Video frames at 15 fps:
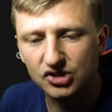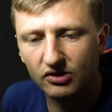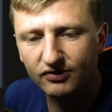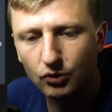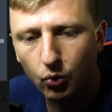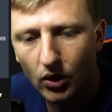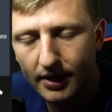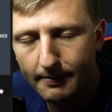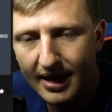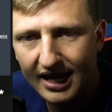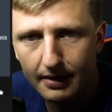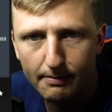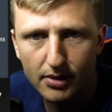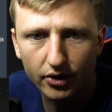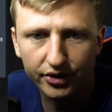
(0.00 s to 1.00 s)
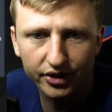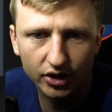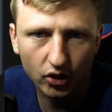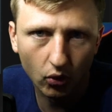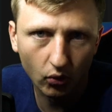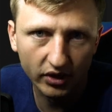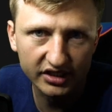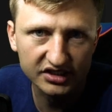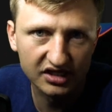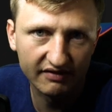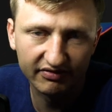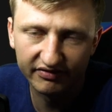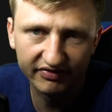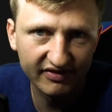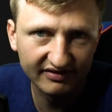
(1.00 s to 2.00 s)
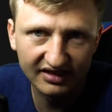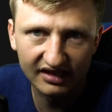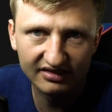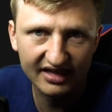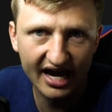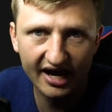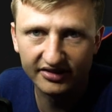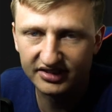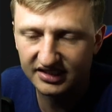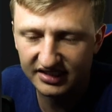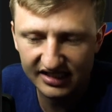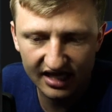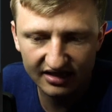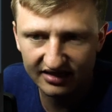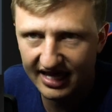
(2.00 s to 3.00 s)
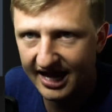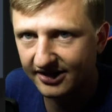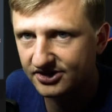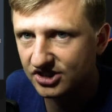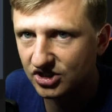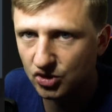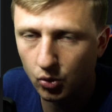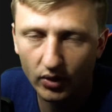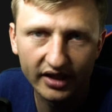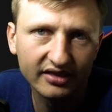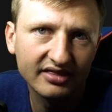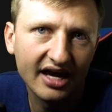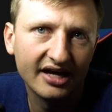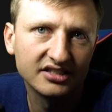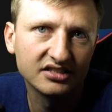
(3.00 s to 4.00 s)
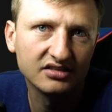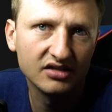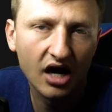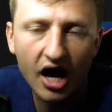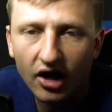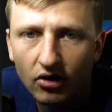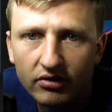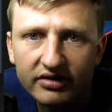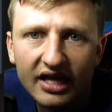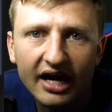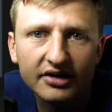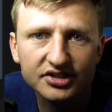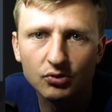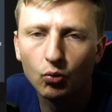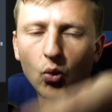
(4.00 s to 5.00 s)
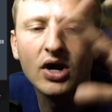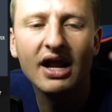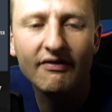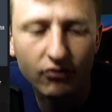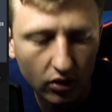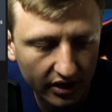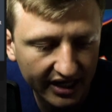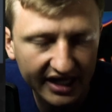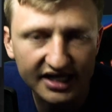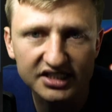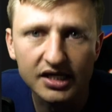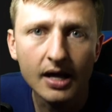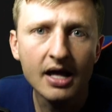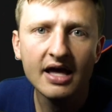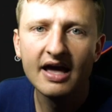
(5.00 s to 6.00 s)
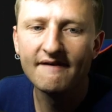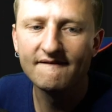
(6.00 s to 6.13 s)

So if you want to make a million coins off of fifty thousand, ten thousand, twenty thousand, one hundred thousand, whatever it is,